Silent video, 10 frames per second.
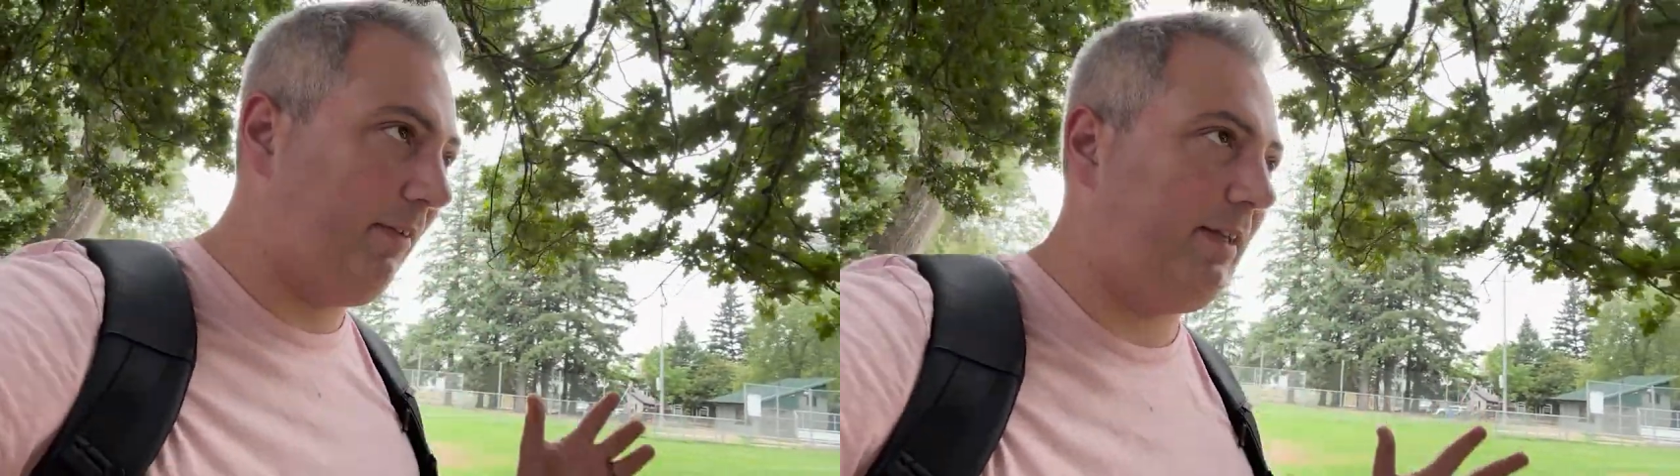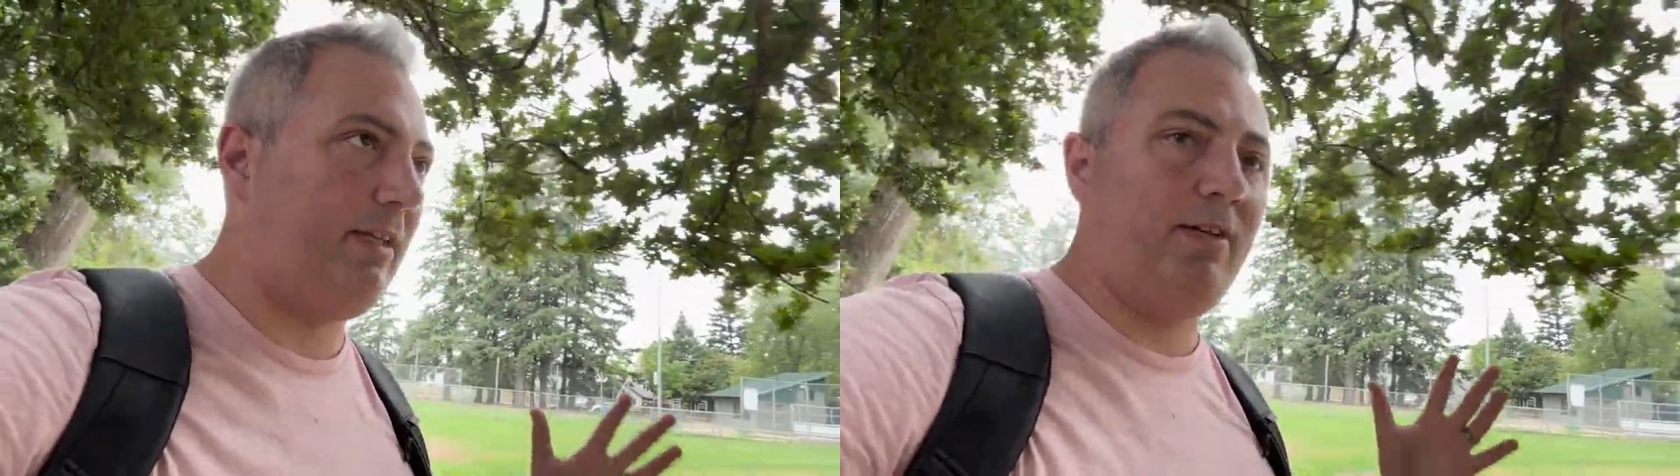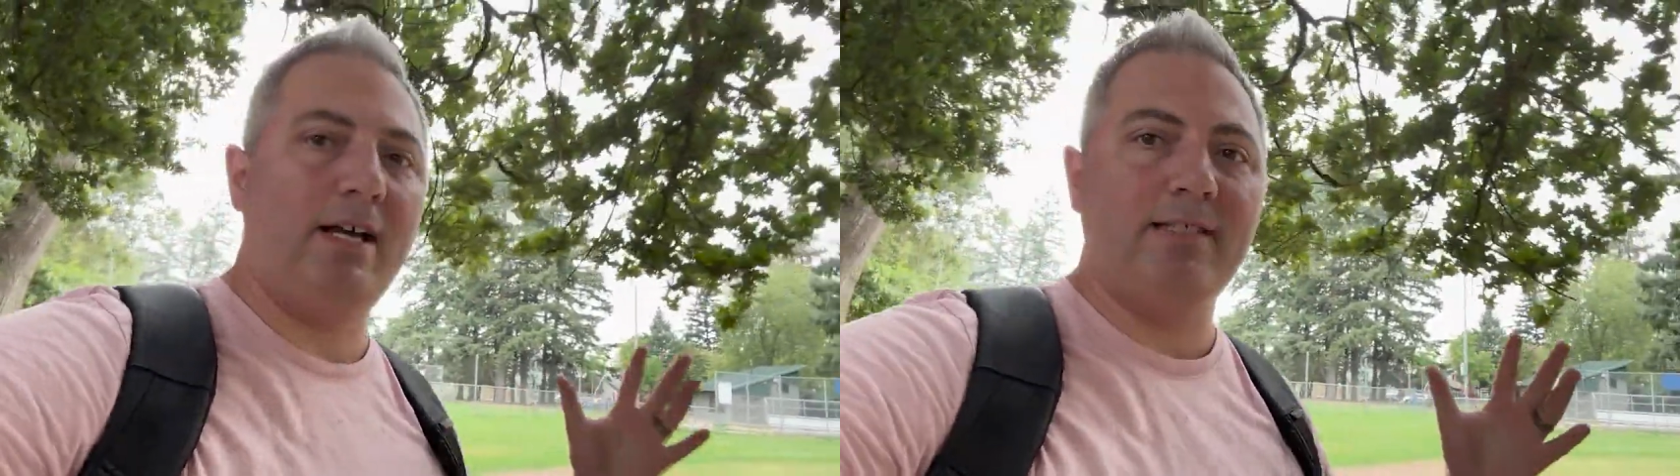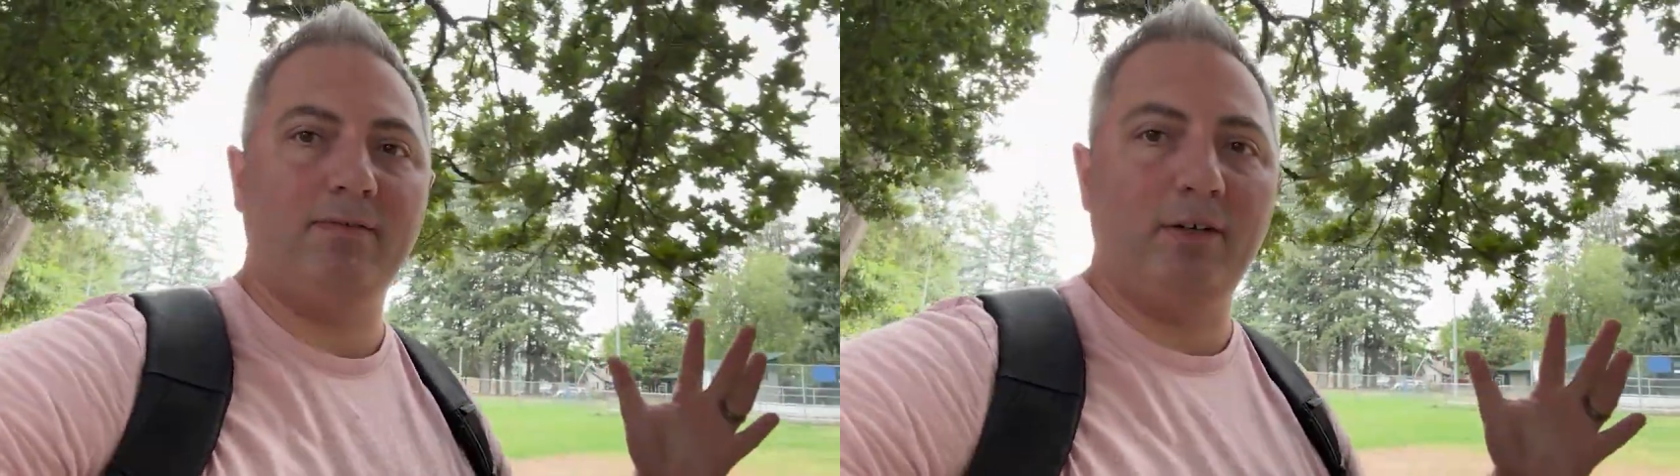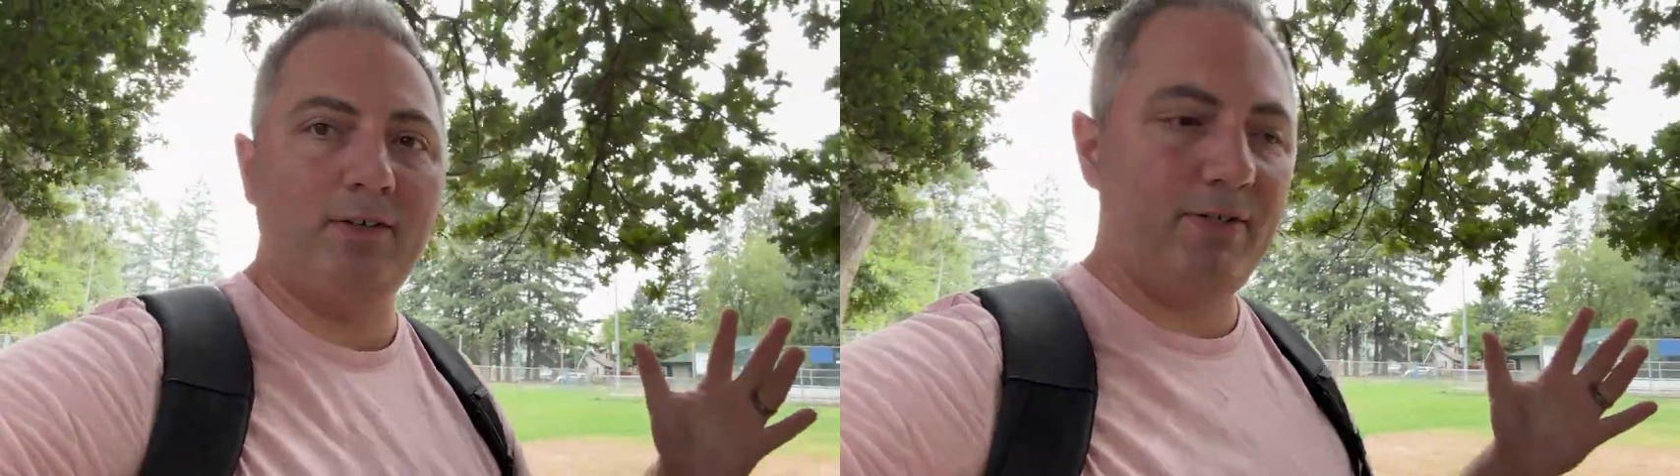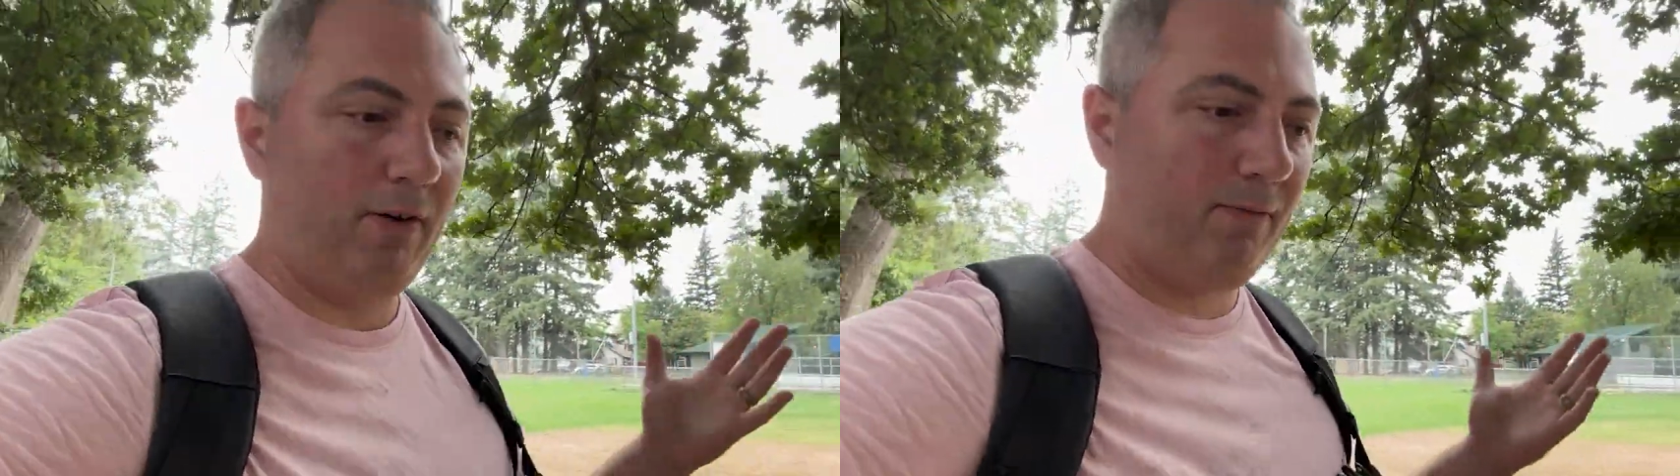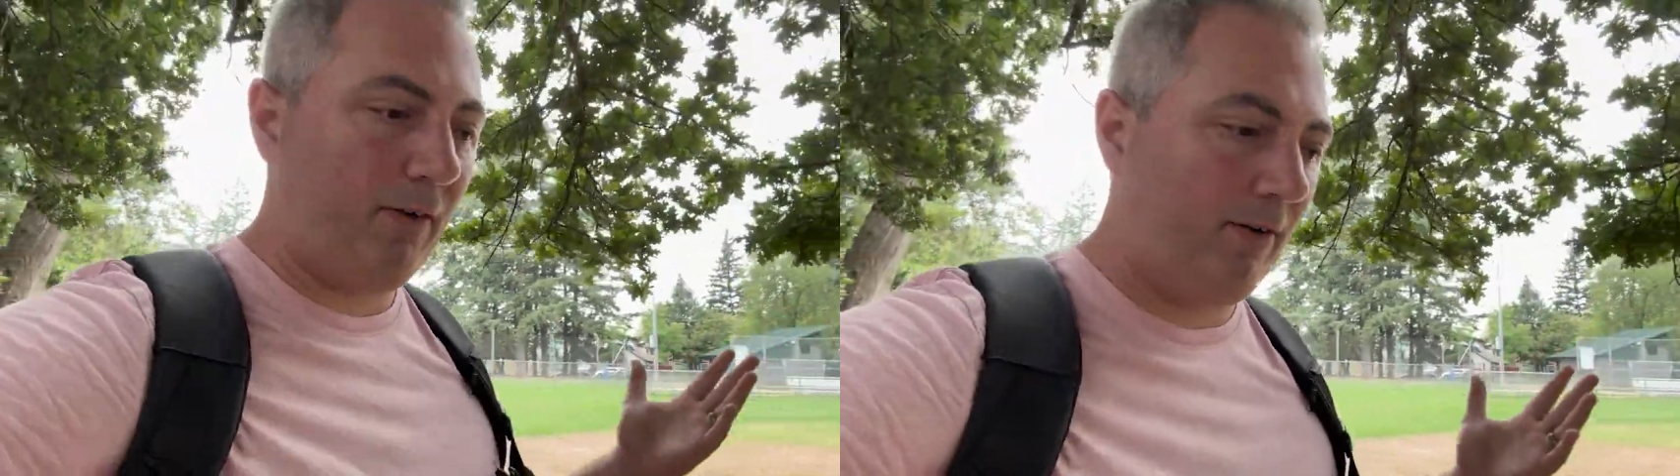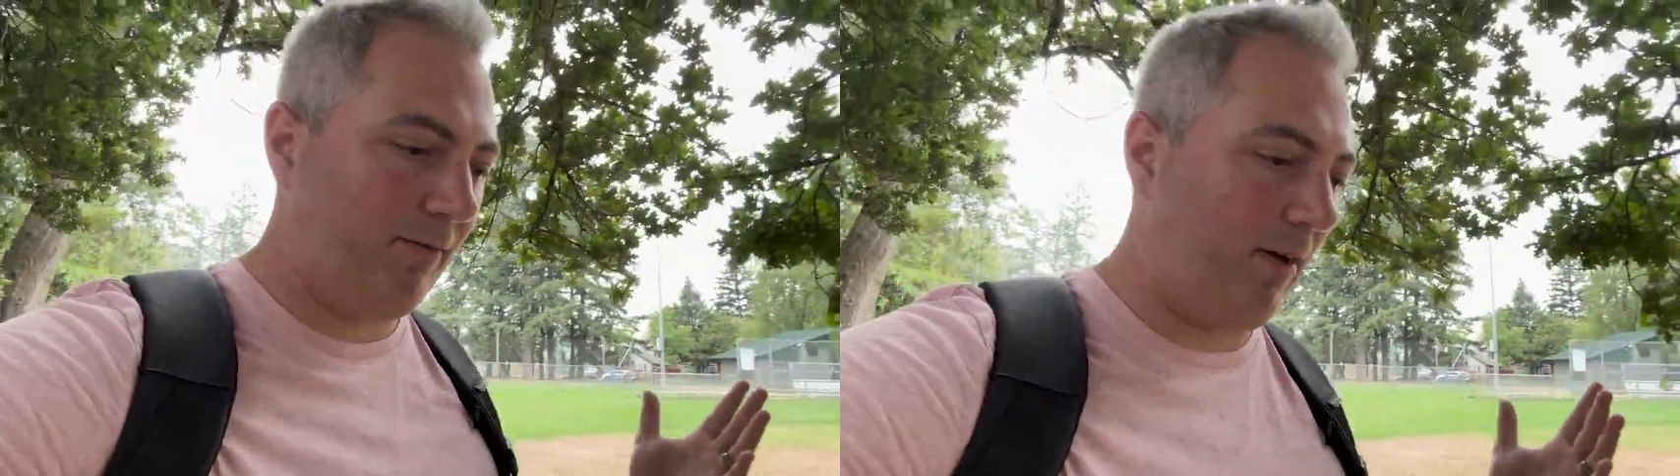everything you guys have learned so
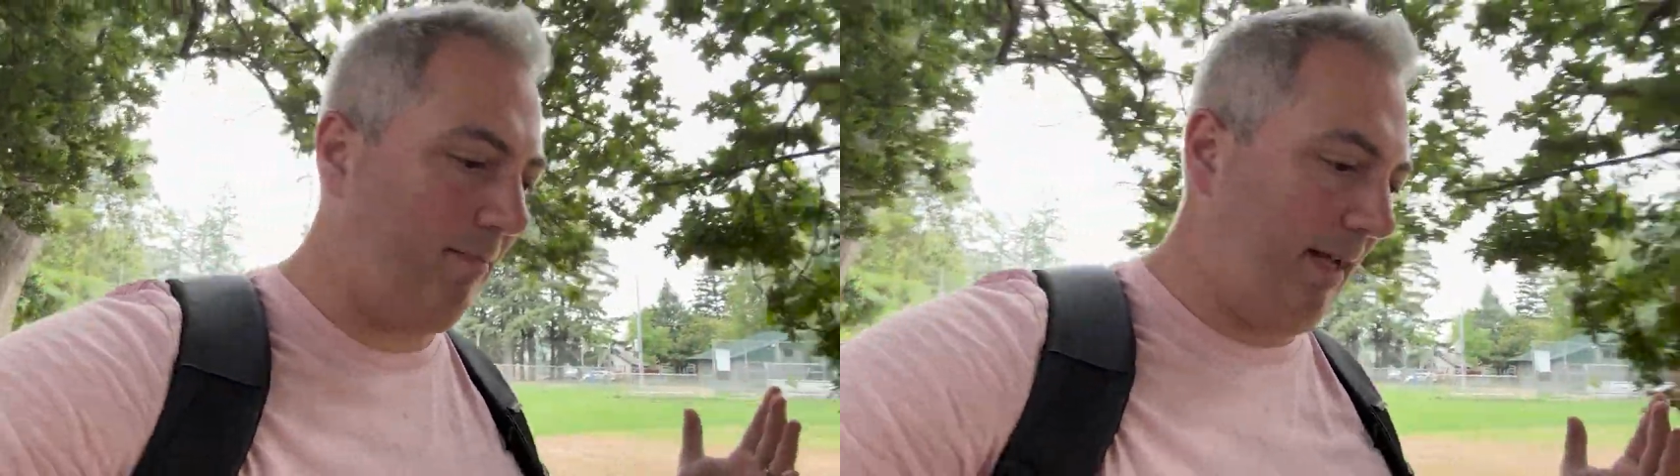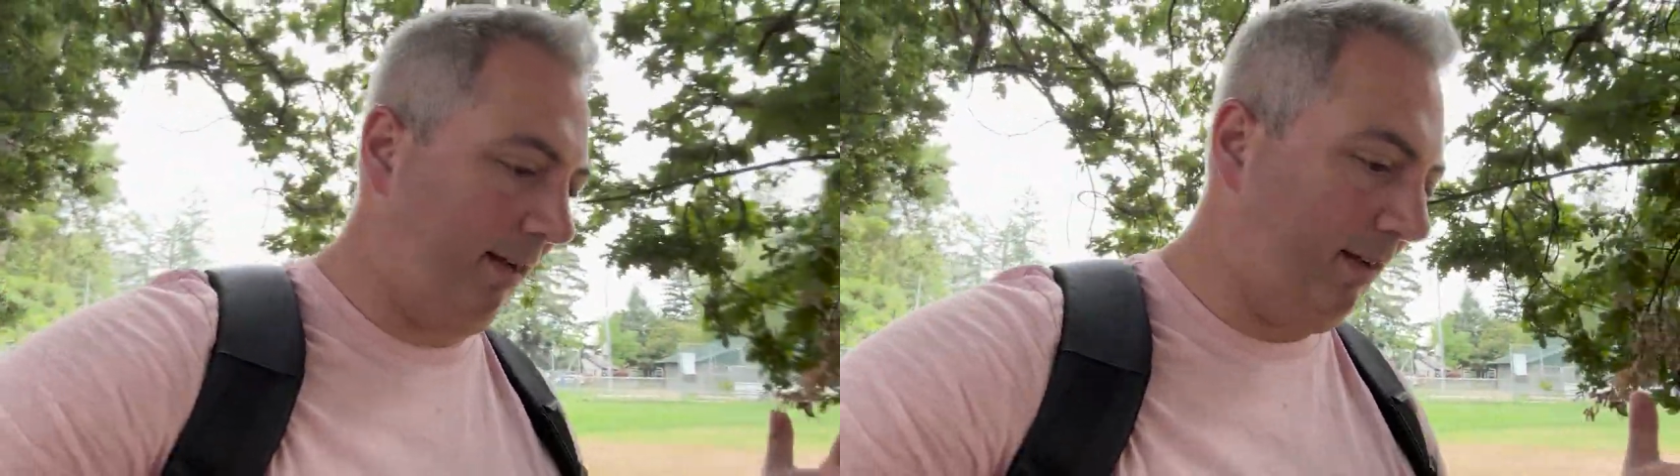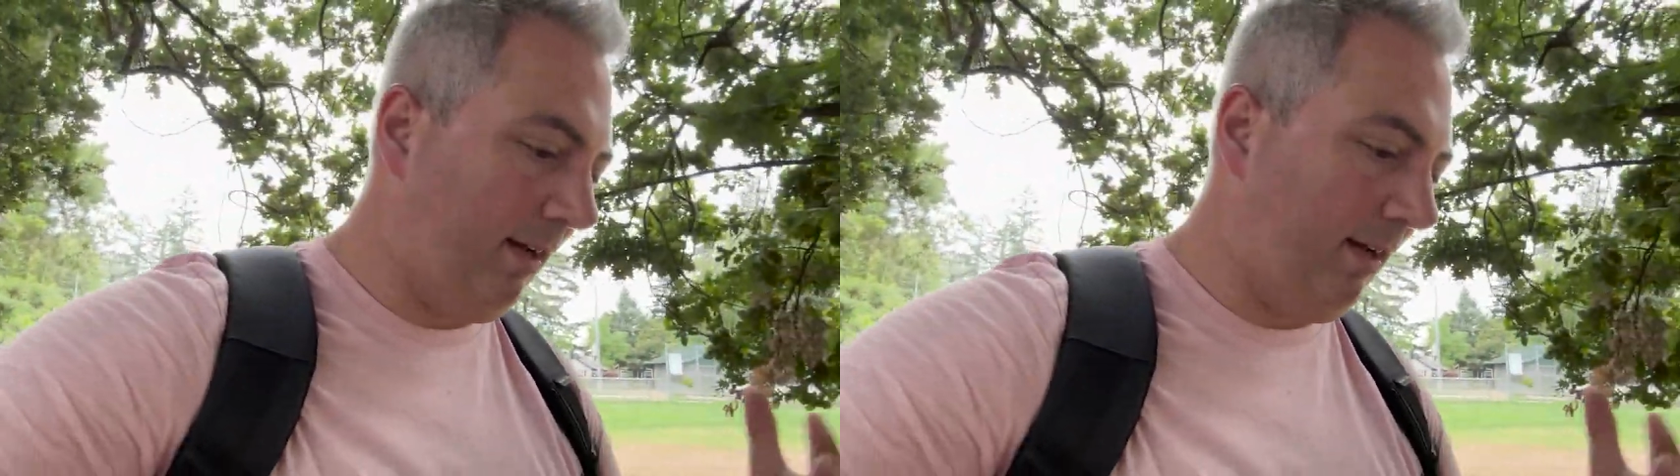far from me,